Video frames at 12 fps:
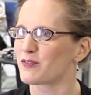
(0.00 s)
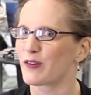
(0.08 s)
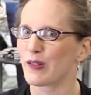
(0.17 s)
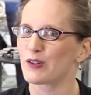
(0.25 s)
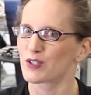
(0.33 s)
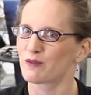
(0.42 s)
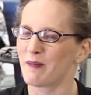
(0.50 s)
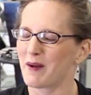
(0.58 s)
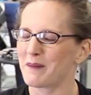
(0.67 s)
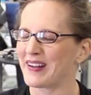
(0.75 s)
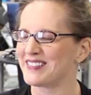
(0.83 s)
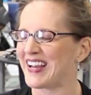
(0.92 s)
for those who've
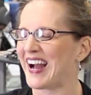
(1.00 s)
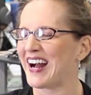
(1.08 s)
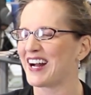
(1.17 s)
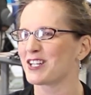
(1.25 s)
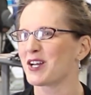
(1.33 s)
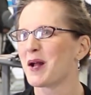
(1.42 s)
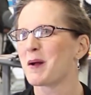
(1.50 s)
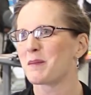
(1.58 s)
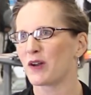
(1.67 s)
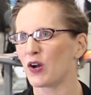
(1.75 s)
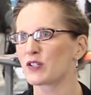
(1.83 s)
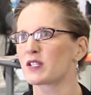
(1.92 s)
met my dad,
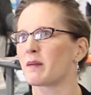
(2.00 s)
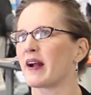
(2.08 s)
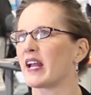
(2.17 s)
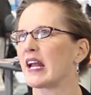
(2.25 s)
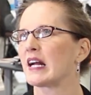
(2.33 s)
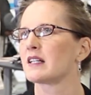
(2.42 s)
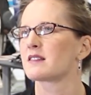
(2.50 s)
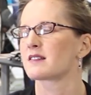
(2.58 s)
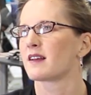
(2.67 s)
but also my aunt.